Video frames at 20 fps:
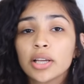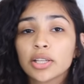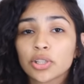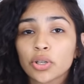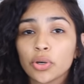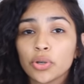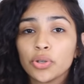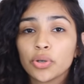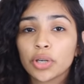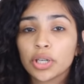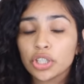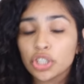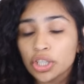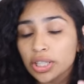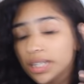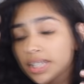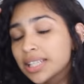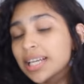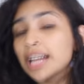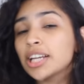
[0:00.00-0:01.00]
So you can
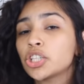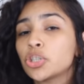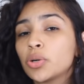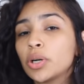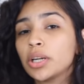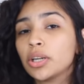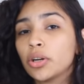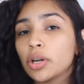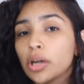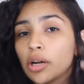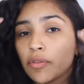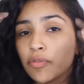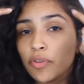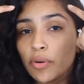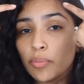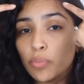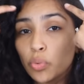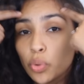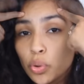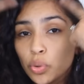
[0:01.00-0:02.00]
just saturate your hair
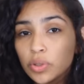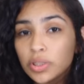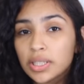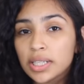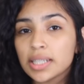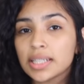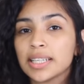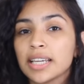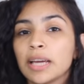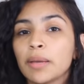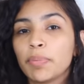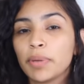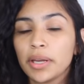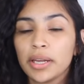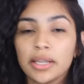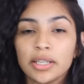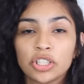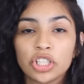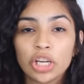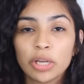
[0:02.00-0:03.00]
from root to tip
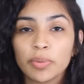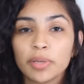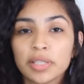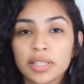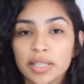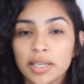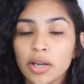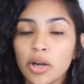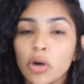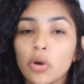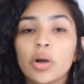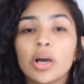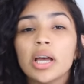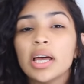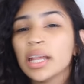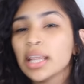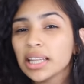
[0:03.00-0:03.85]
in JBCO.